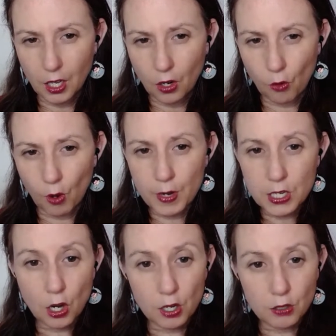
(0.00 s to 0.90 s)
where we
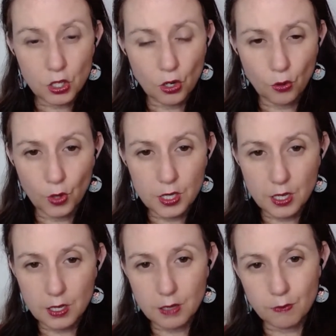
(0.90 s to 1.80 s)
start. So this
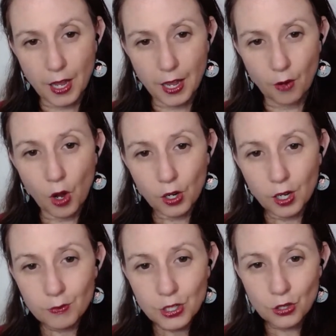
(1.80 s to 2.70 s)
is my
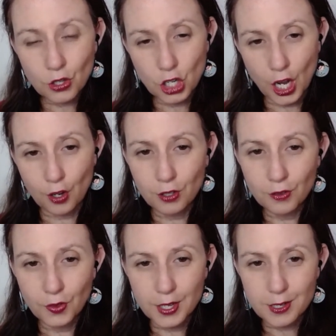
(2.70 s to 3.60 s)
welcome to the channel.
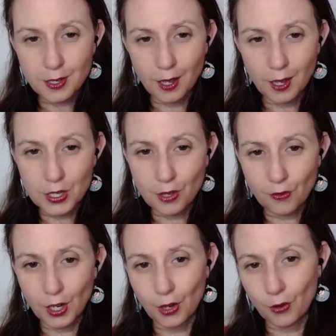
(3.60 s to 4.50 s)
This kind of is the
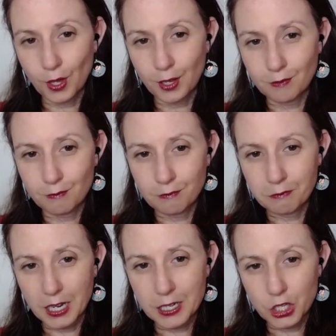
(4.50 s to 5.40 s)
video that
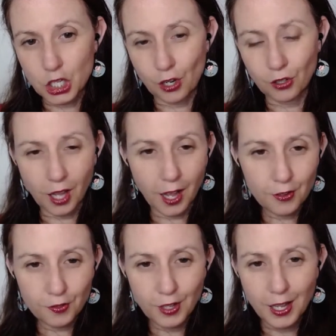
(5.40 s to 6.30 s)
makes the channel
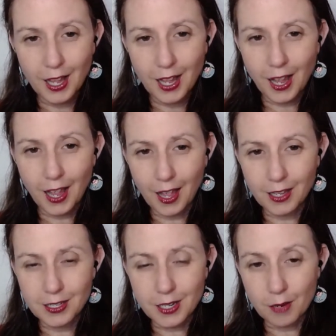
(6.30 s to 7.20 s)
live.
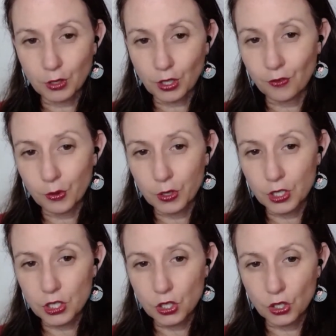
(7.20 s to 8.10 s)
And I'm looking forward
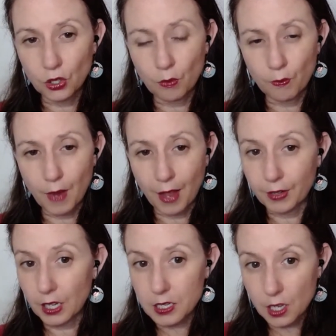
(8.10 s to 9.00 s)
to having
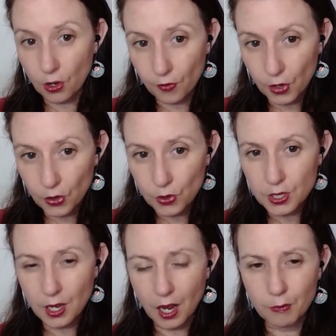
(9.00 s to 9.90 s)
guest interviews.
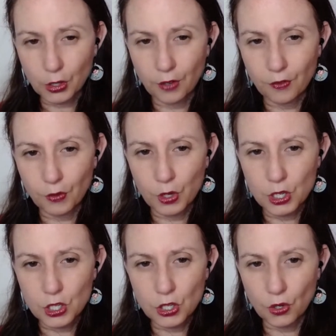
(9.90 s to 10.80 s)
I'm looking forward
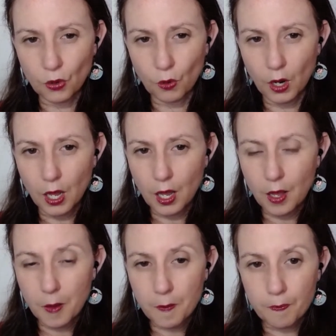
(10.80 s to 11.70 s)
to
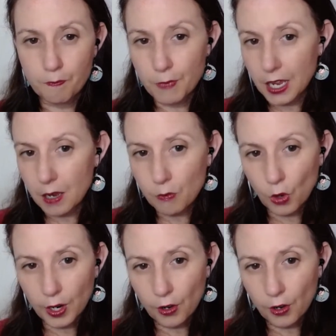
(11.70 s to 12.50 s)
making more